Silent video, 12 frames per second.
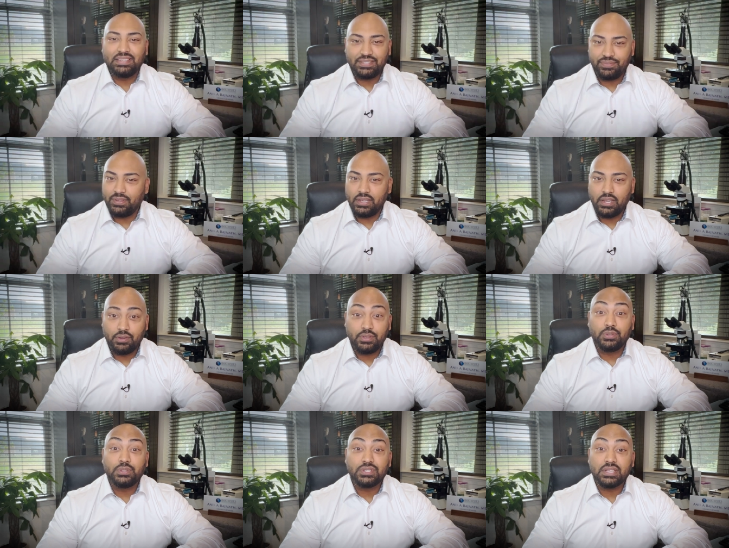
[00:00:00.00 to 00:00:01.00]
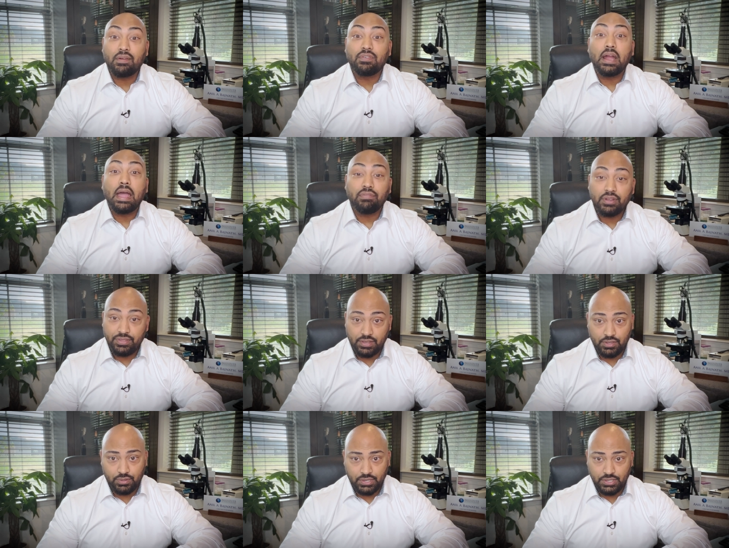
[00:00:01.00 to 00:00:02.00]
this video, you'll discover
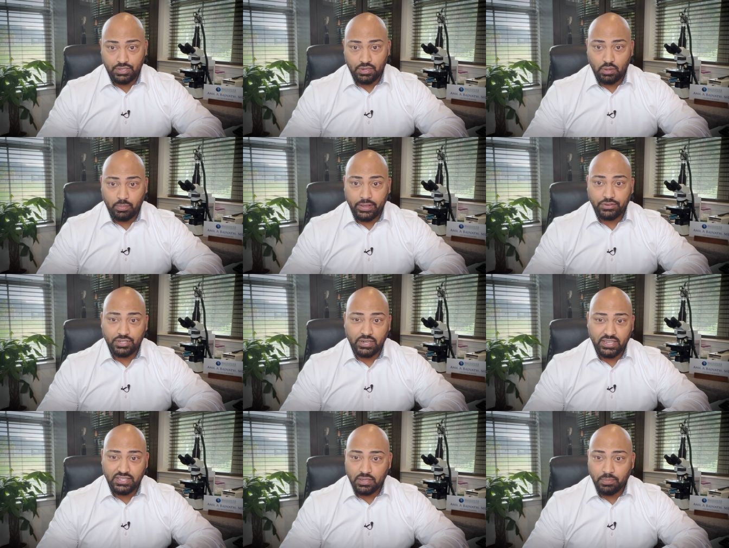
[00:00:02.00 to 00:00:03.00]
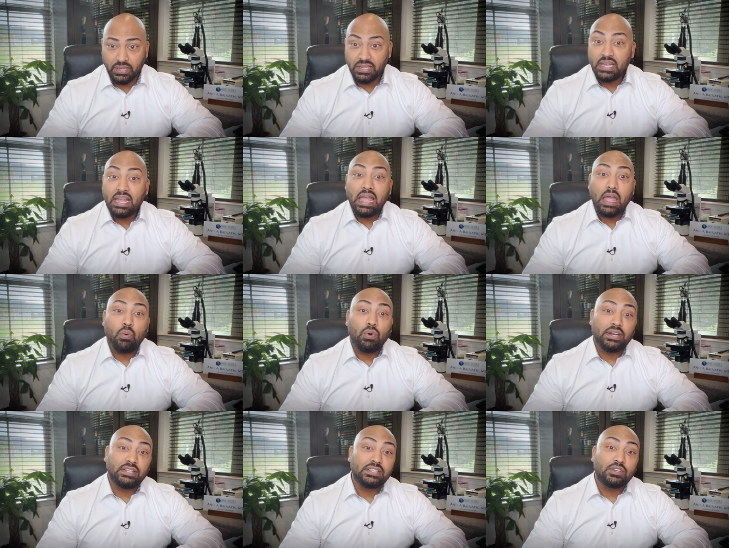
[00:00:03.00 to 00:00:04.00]
everything you need to know about Gynostemma and
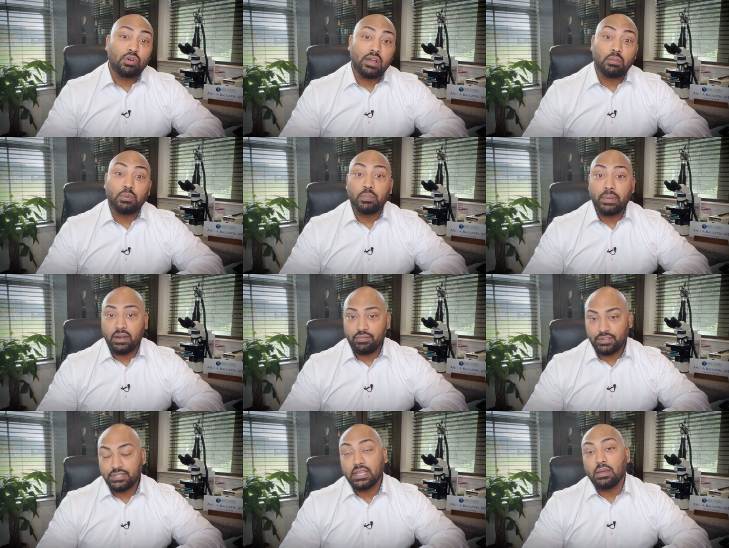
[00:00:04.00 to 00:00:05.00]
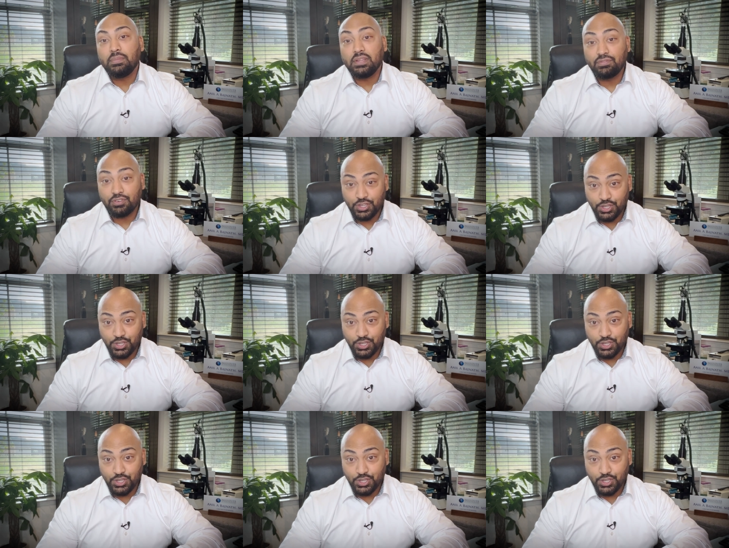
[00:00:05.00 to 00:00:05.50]
what its incredible benefits can mean for